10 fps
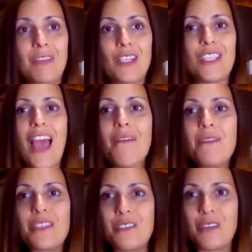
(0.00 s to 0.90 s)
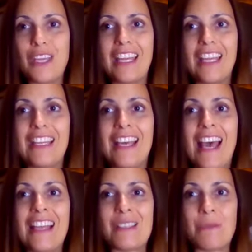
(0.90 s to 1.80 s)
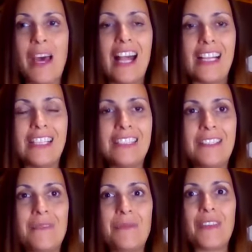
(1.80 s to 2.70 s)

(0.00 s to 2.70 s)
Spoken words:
because I was doing it as well.